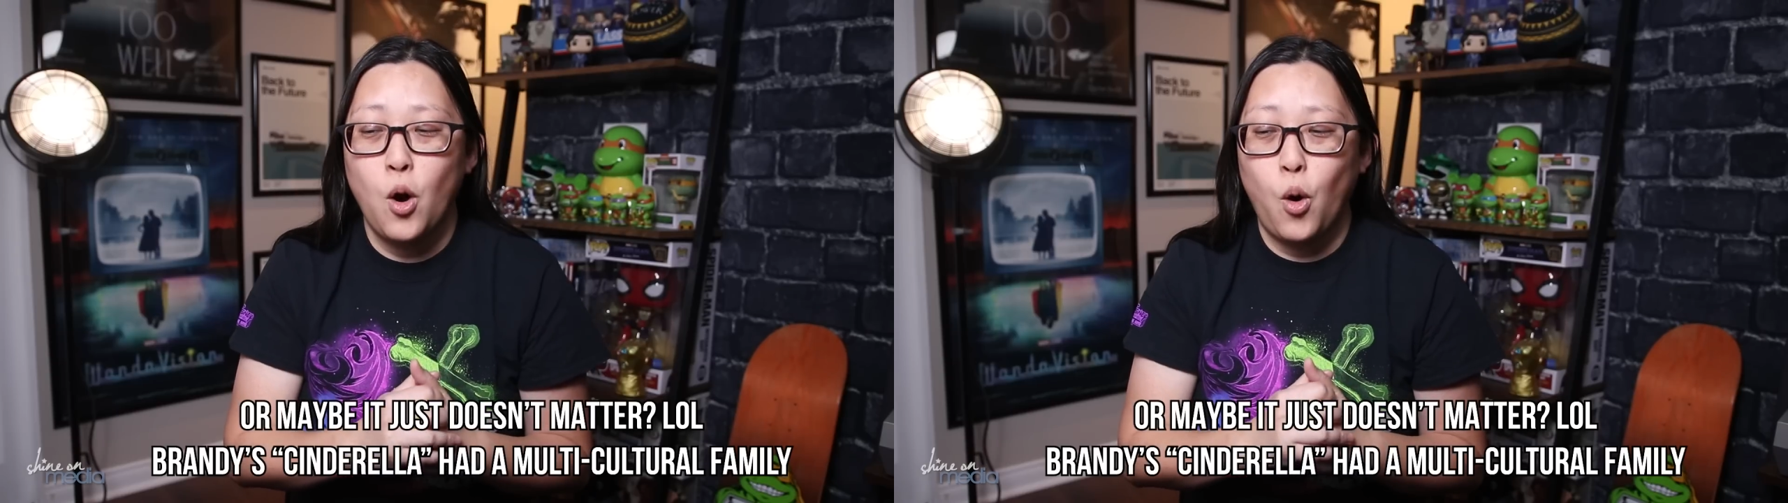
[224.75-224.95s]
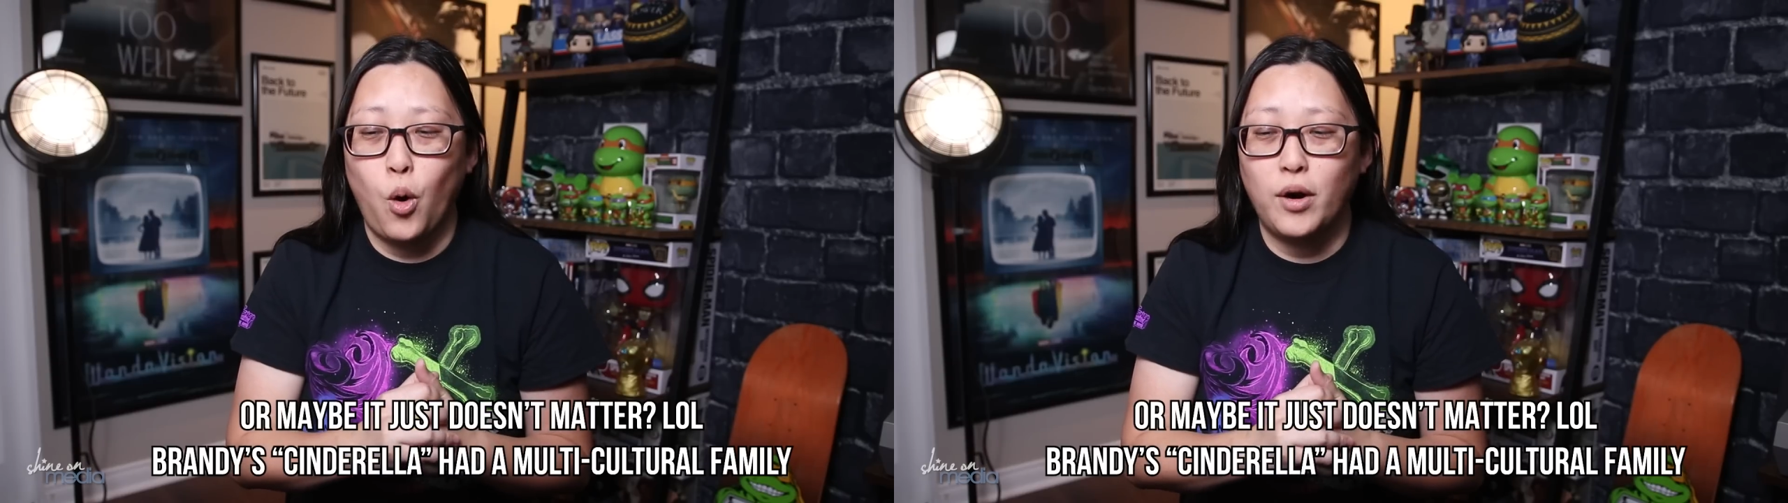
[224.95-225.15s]

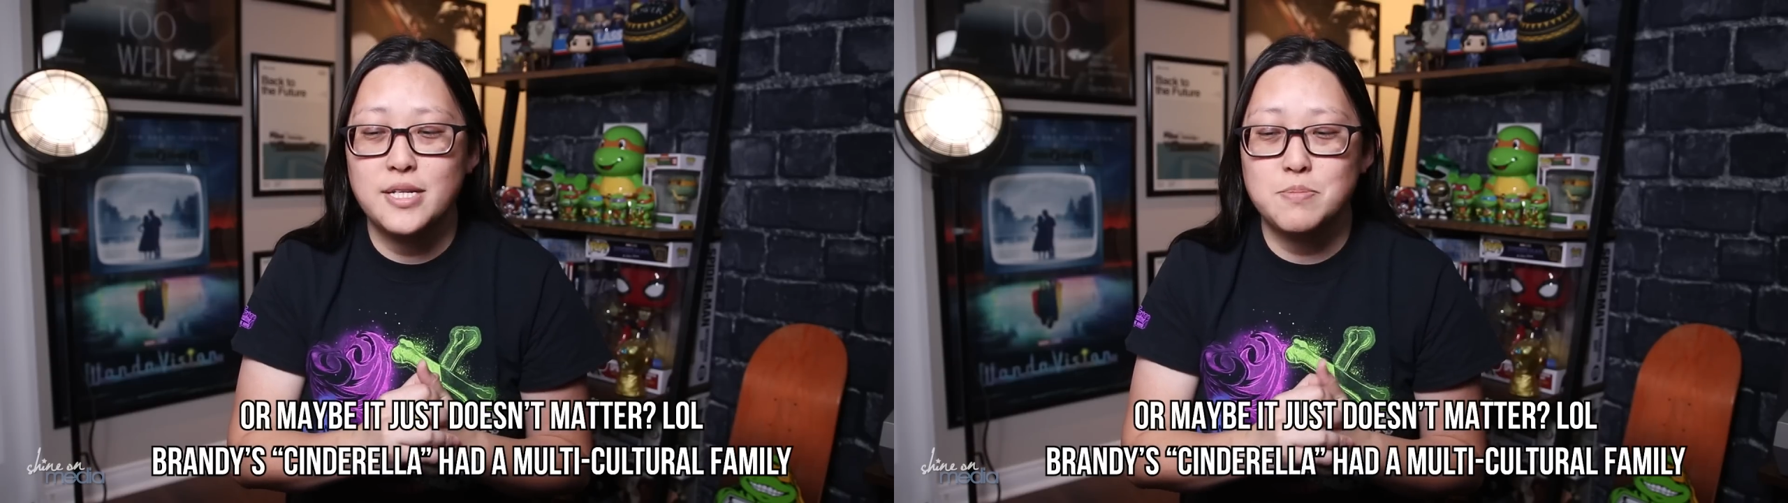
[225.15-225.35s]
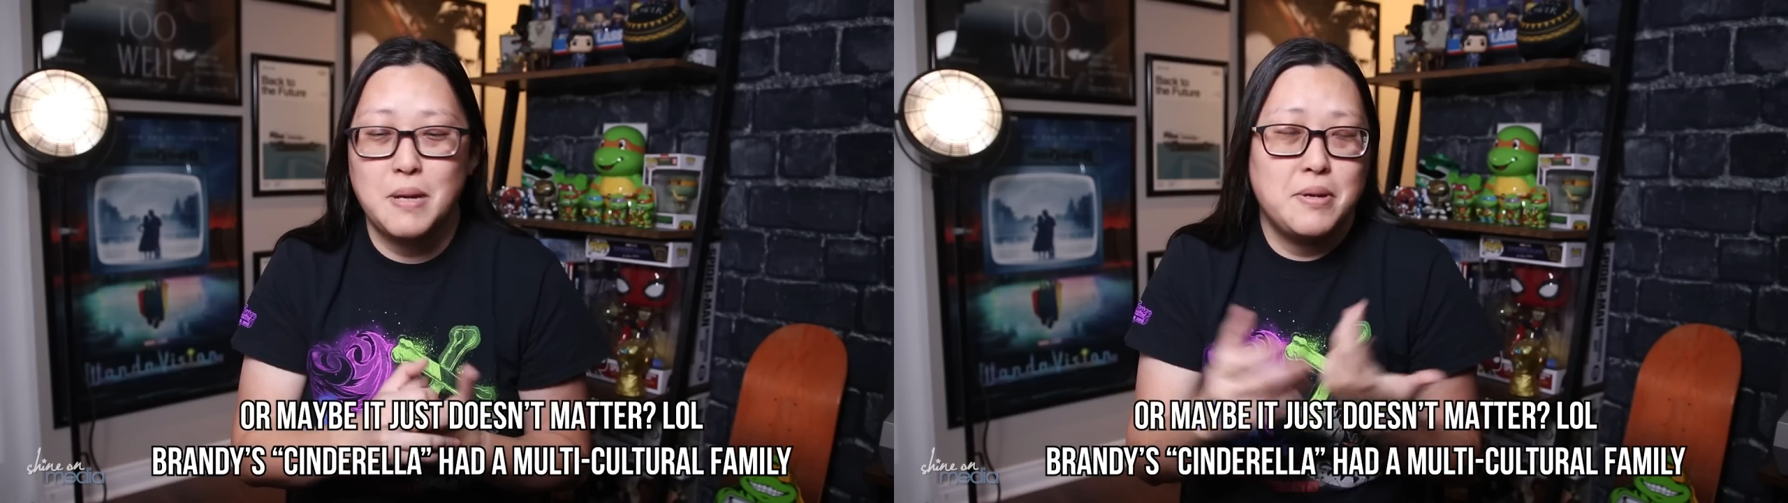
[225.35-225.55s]
Or
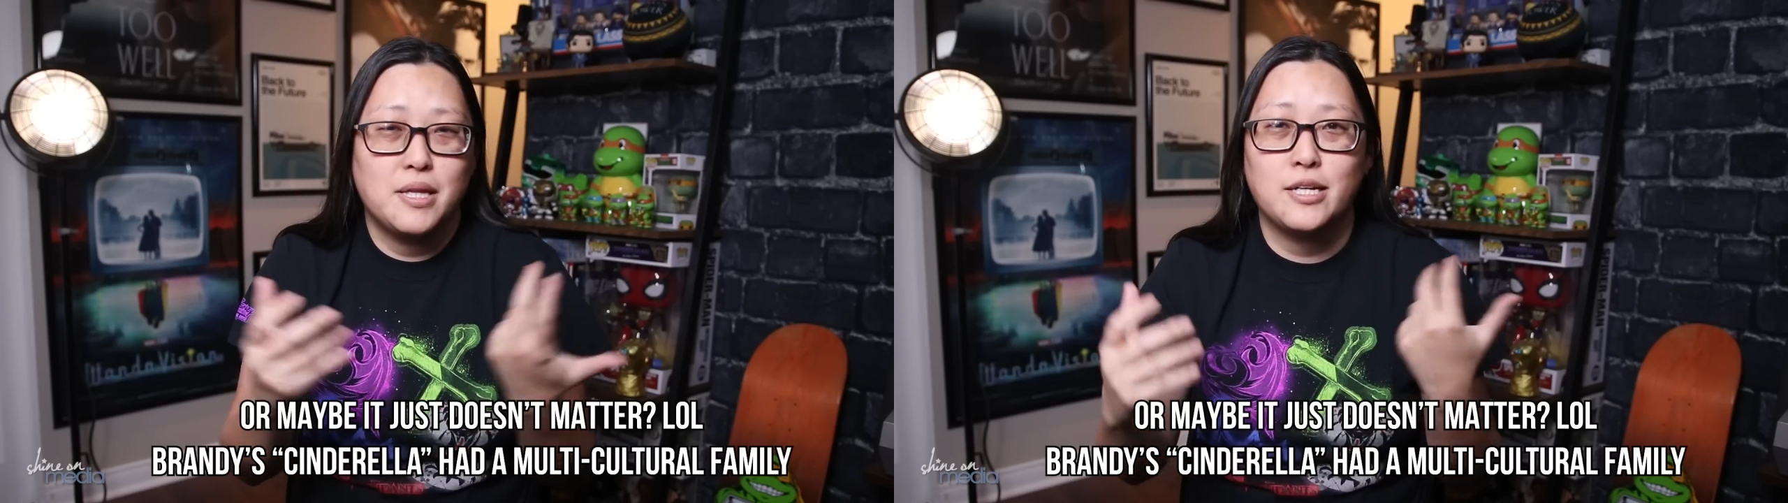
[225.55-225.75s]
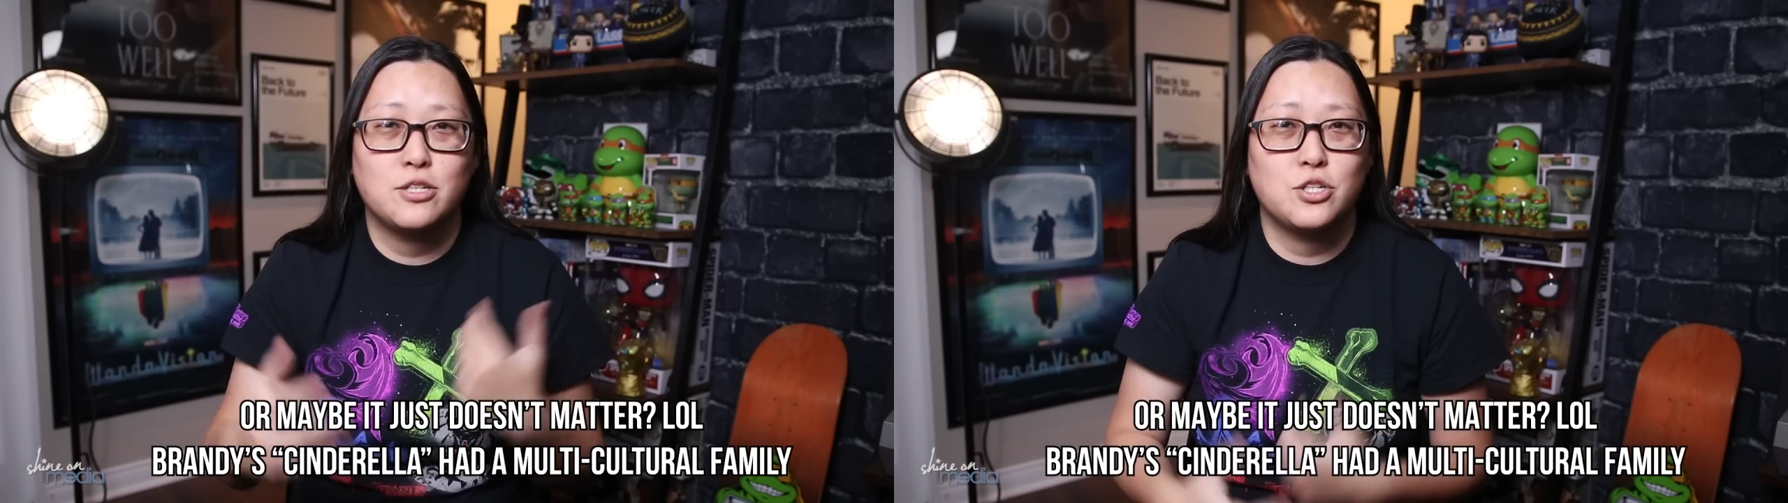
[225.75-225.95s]
is maybe
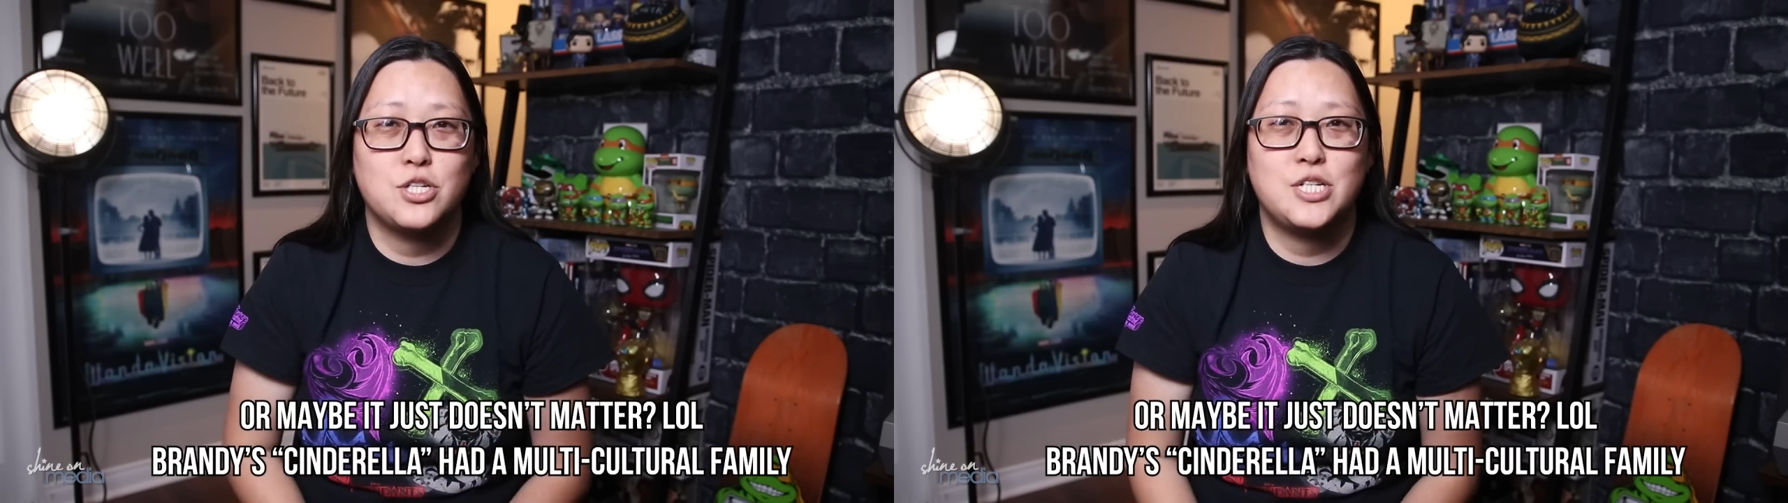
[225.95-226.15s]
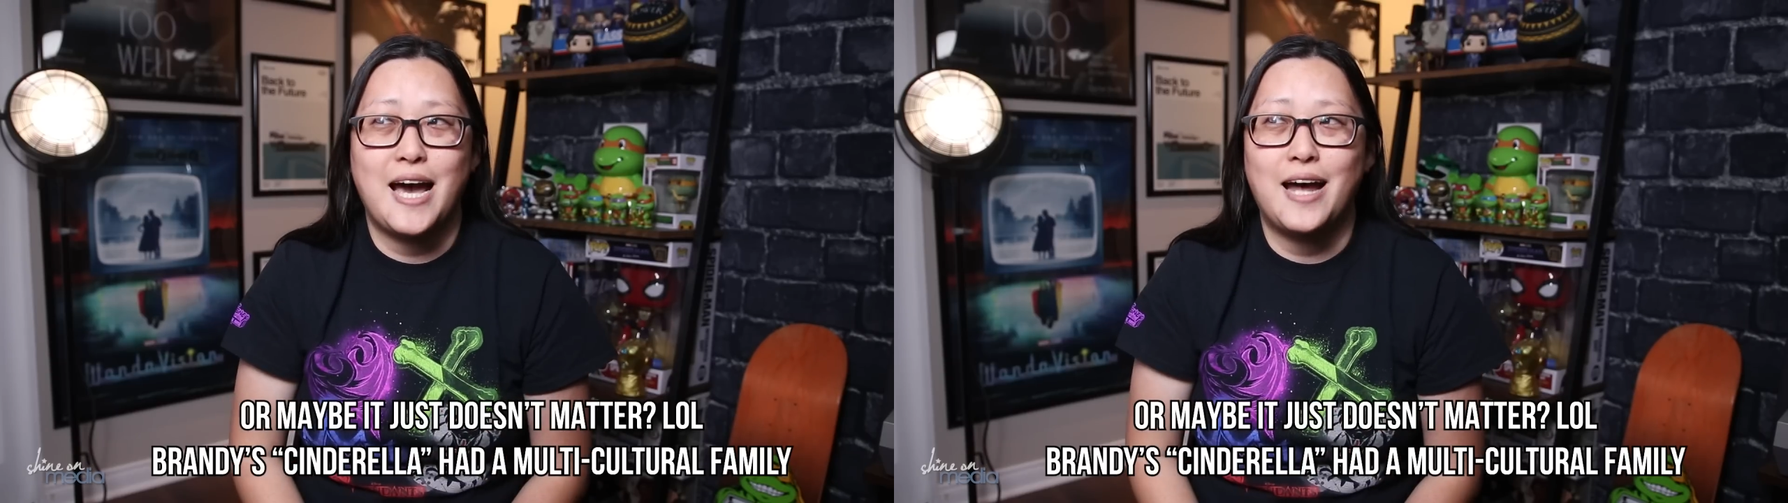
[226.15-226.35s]
like
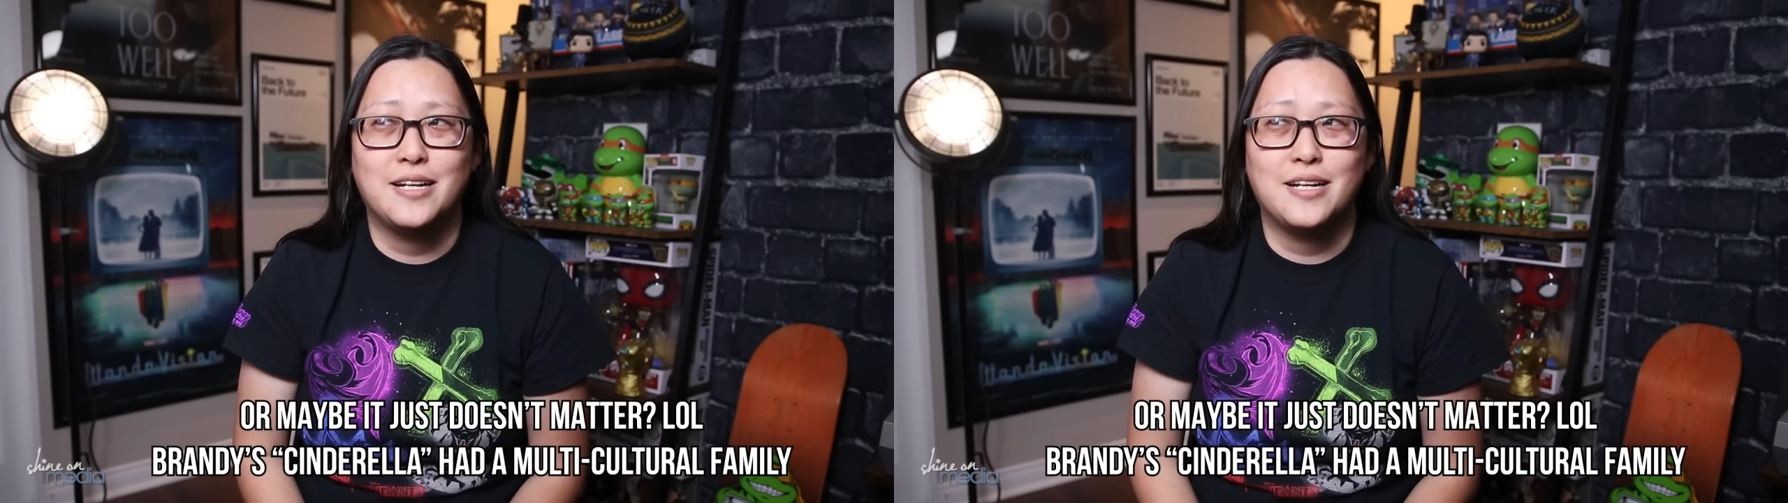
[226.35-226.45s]
Chad